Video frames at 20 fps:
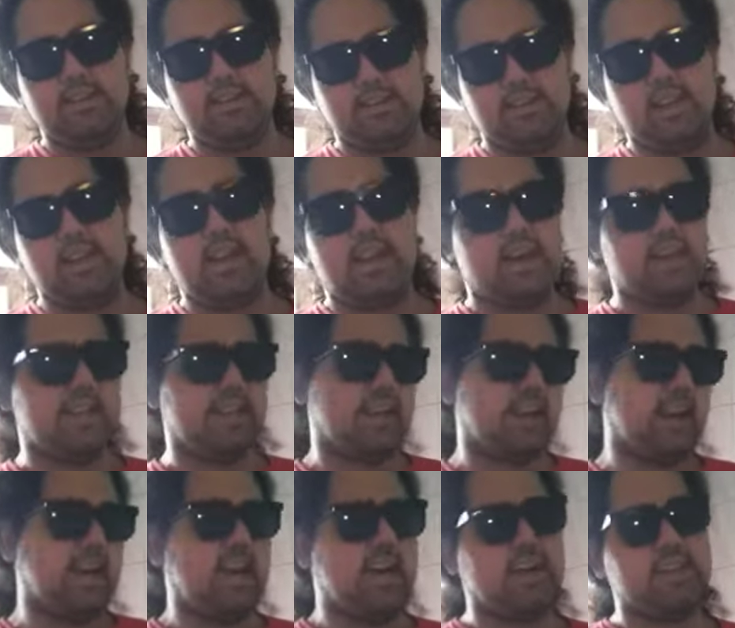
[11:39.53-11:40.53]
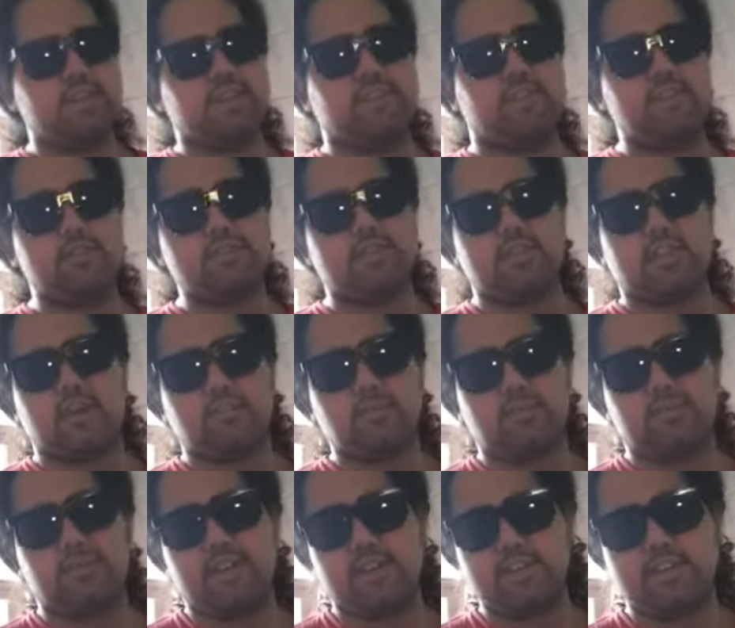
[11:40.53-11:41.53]
yeah, I diffused a couple
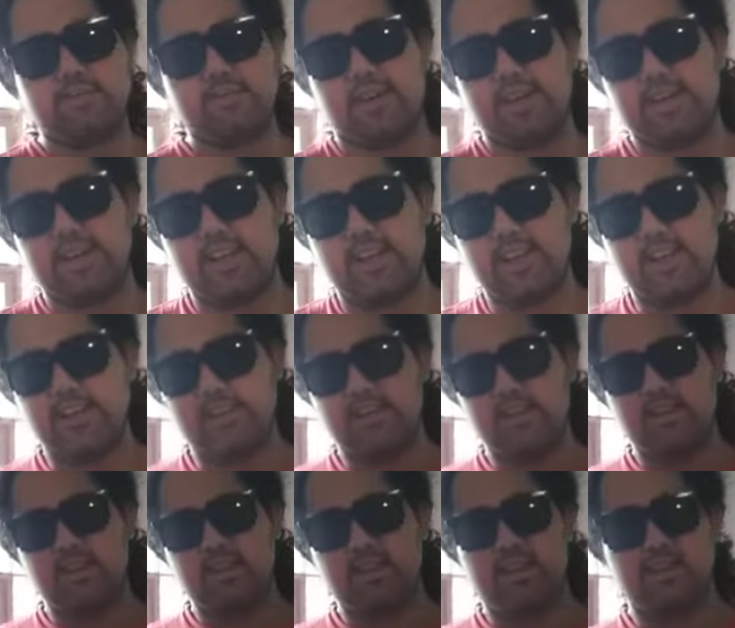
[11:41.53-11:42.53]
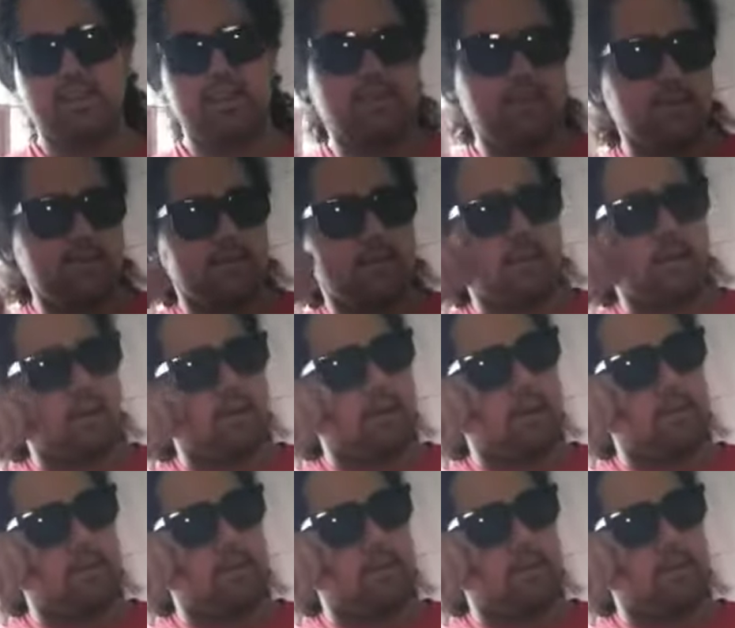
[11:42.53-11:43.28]
fights in my day, but,